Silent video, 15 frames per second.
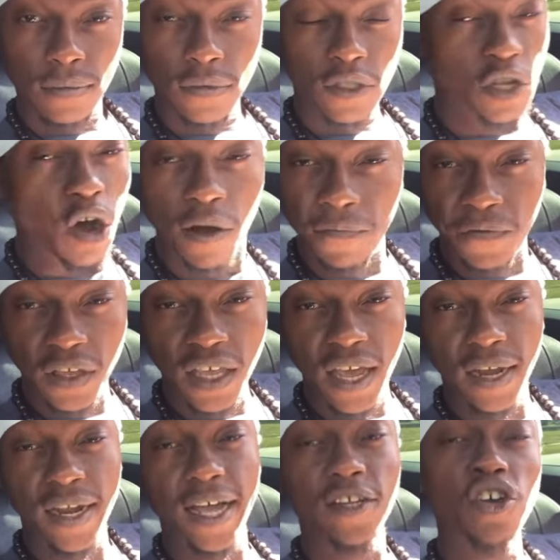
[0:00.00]
Don't forget
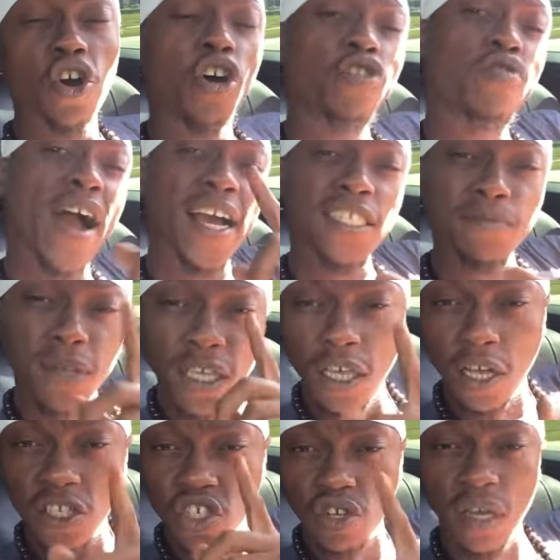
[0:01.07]
that. Gun Rise, me give you
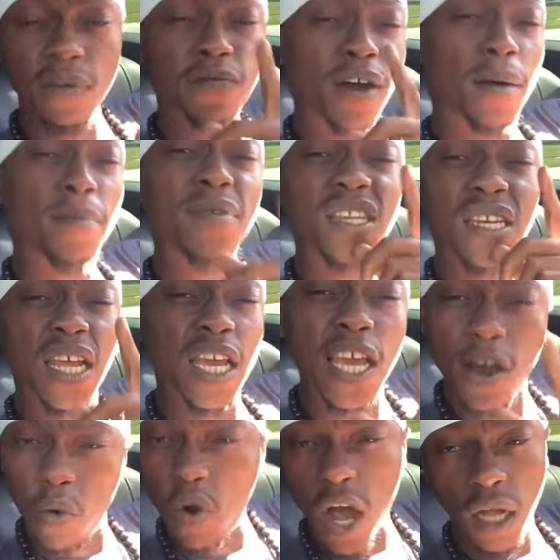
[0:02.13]
strength from day
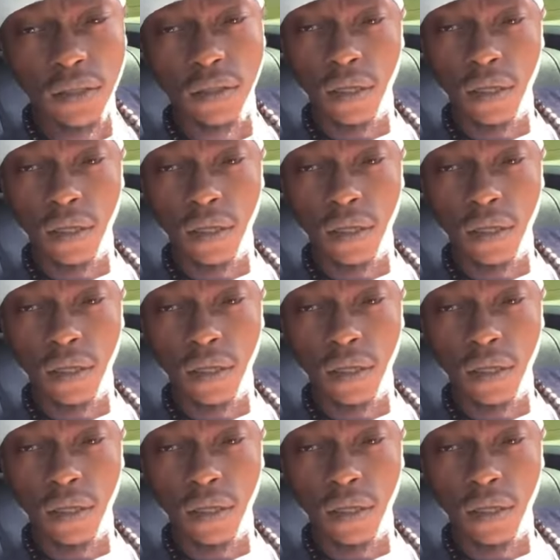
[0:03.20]
one.